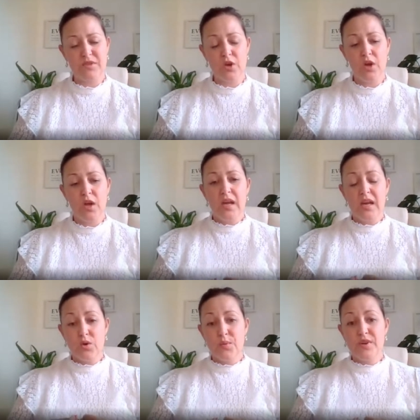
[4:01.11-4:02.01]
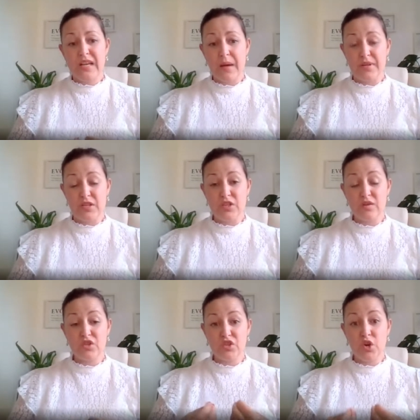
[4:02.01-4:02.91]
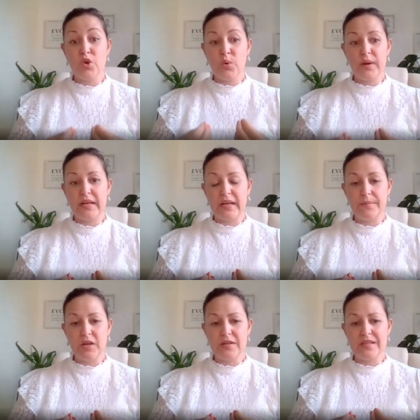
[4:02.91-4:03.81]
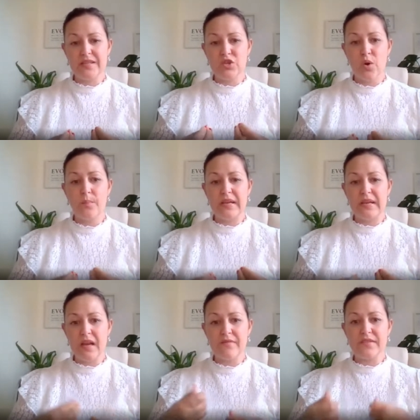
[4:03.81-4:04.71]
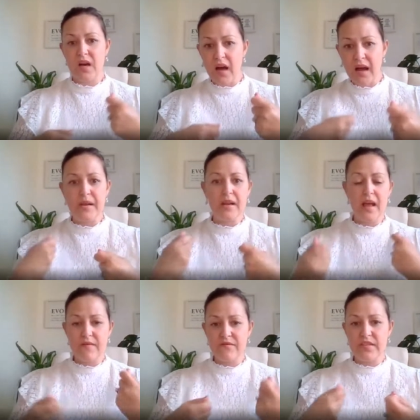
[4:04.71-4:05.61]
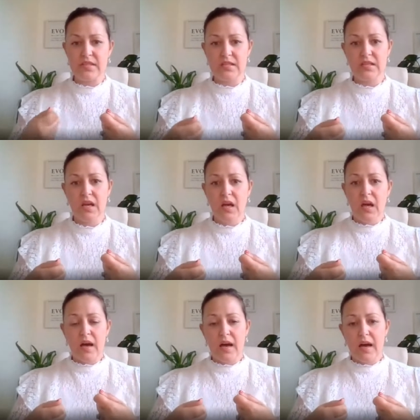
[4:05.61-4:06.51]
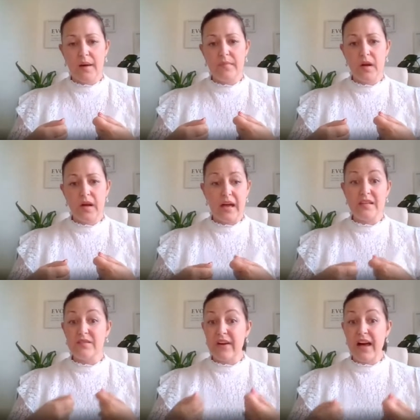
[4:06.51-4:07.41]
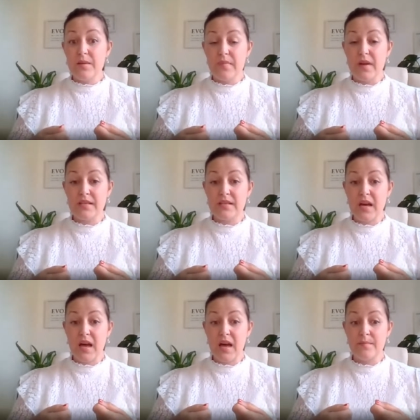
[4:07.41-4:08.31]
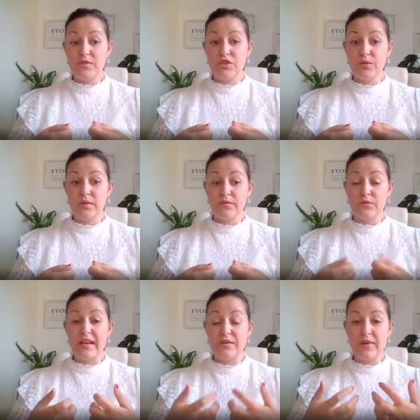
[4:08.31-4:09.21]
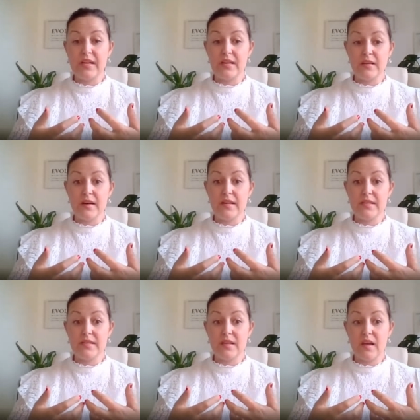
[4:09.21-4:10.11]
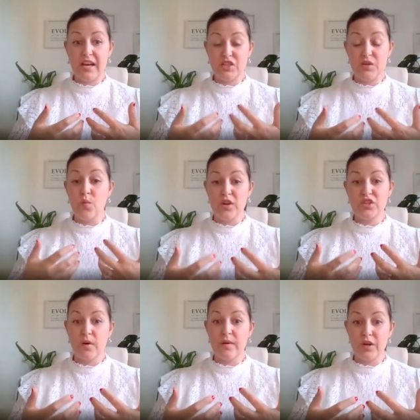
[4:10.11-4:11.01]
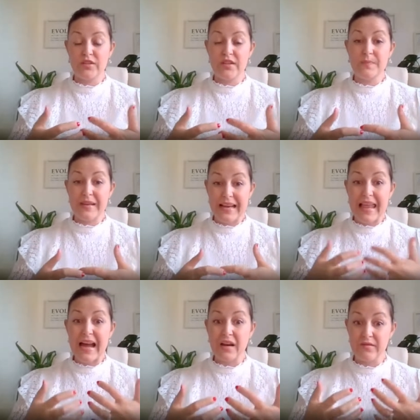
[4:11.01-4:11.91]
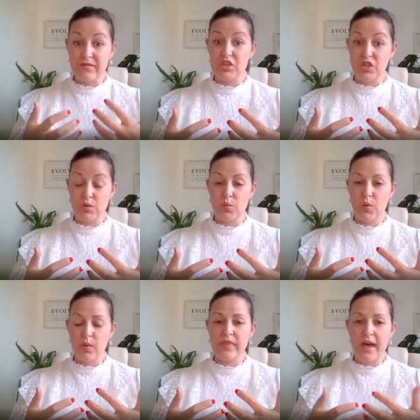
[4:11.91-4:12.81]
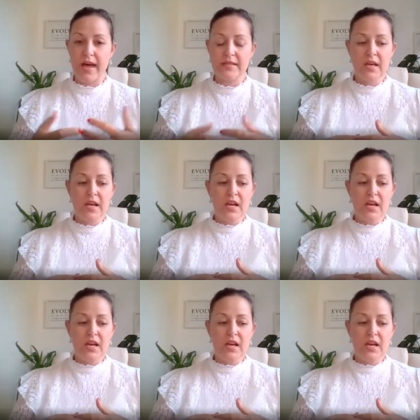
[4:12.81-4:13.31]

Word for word: So it almost happens so quickly because there's not been enough time and an emphasis Um, and development um, to have really recognized actually what's going on. So there's been a lack of vision with that.